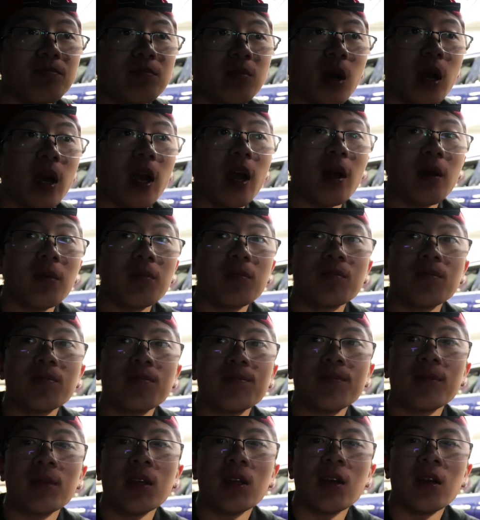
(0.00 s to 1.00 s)
oh yeah.
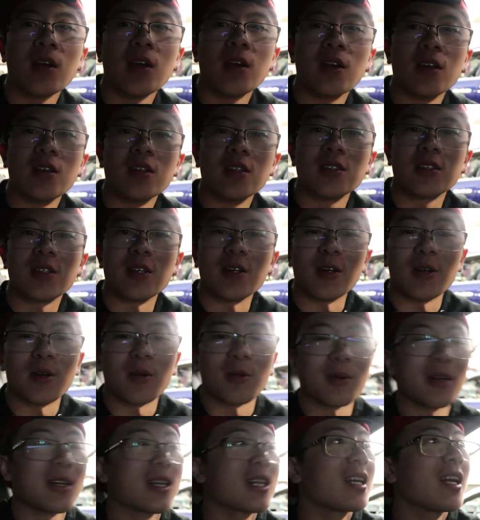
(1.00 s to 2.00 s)
So
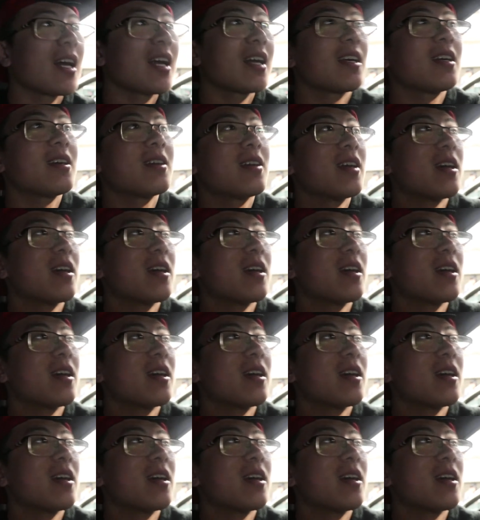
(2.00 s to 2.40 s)
we're gonna get out of here